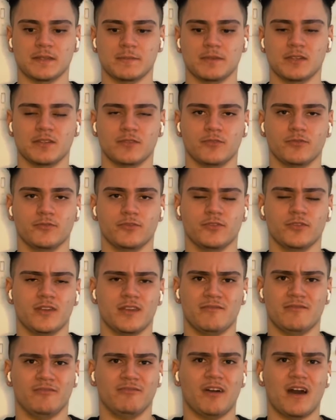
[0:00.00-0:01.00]
I'm going to
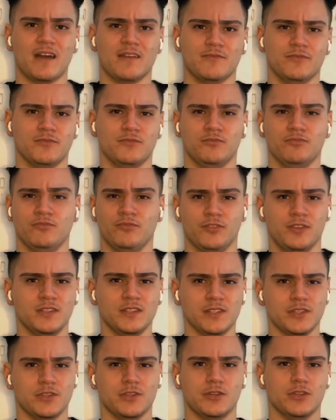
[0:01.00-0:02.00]
create 5
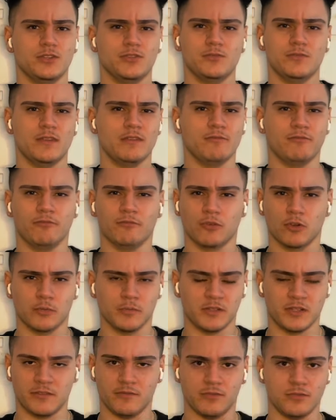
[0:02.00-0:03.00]
really good,
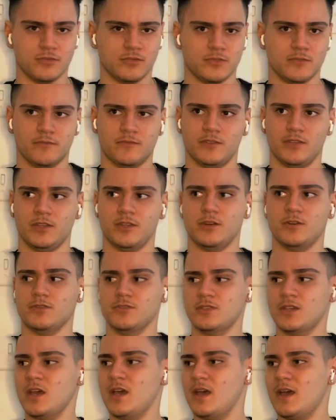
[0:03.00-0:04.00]
informative YouTube
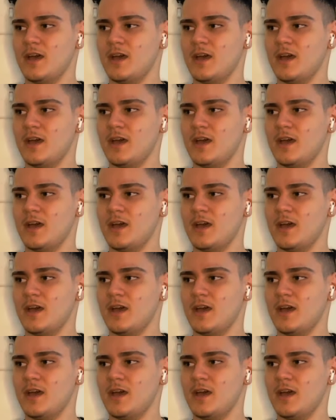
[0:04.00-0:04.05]
videos.